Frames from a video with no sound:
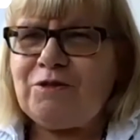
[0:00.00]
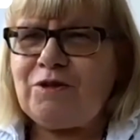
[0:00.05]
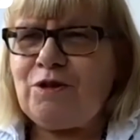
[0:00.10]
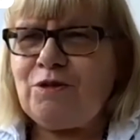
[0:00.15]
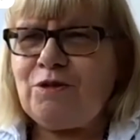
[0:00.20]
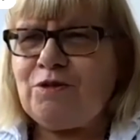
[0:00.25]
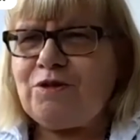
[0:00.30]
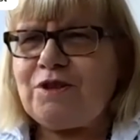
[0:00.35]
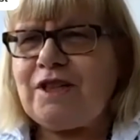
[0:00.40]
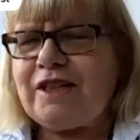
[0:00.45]

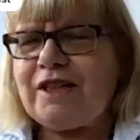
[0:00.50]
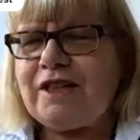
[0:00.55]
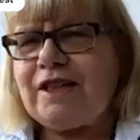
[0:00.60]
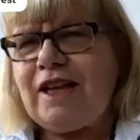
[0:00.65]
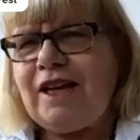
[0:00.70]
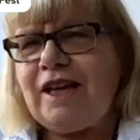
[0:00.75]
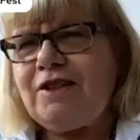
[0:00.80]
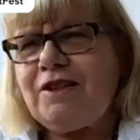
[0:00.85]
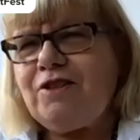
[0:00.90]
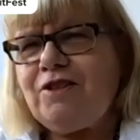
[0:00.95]
thought I'd
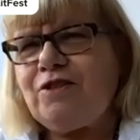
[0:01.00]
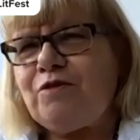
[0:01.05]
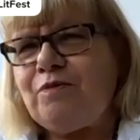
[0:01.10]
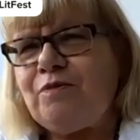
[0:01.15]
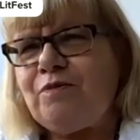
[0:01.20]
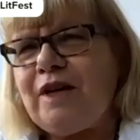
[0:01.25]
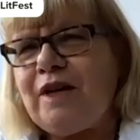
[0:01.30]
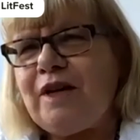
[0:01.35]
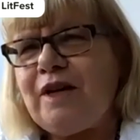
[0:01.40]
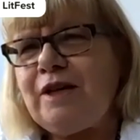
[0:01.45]
like to,
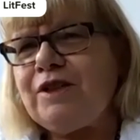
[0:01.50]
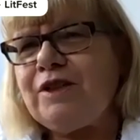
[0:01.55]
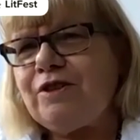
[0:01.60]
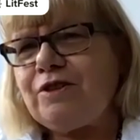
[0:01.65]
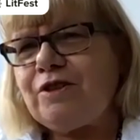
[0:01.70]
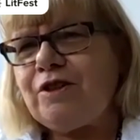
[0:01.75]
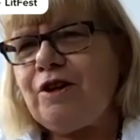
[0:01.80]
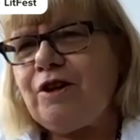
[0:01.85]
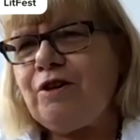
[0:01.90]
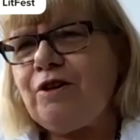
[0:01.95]
maybe not
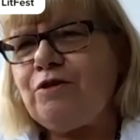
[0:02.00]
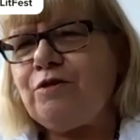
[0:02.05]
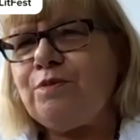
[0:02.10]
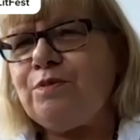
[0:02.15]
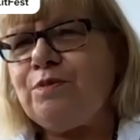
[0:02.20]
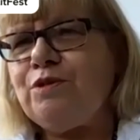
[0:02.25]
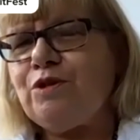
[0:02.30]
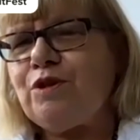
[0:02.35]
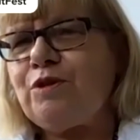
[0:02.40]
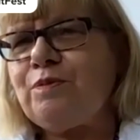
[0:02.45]
a whole
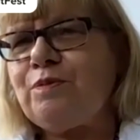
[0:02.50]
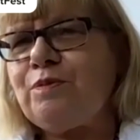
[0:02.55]
book,